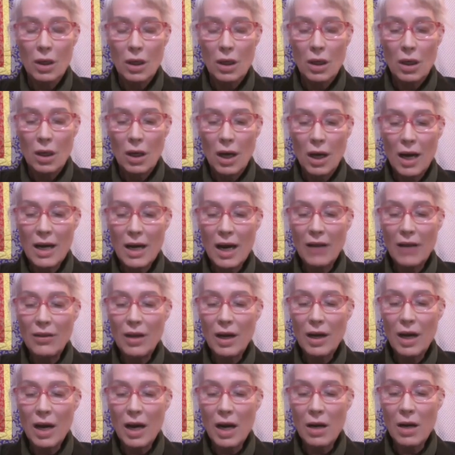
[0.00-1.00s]
And at
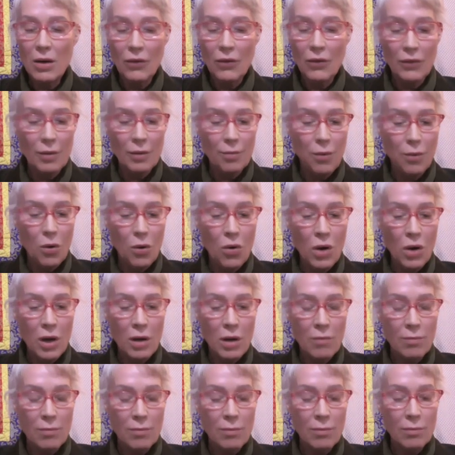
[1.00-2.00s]
the end of the
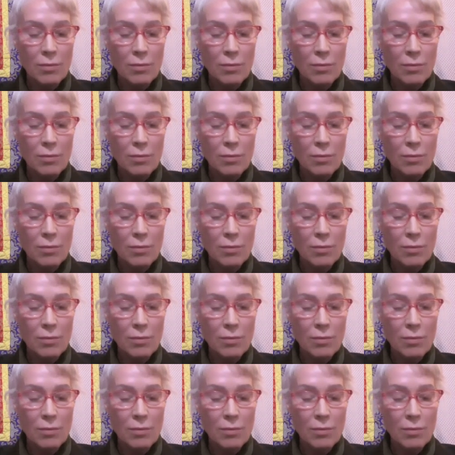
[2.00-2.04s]
poem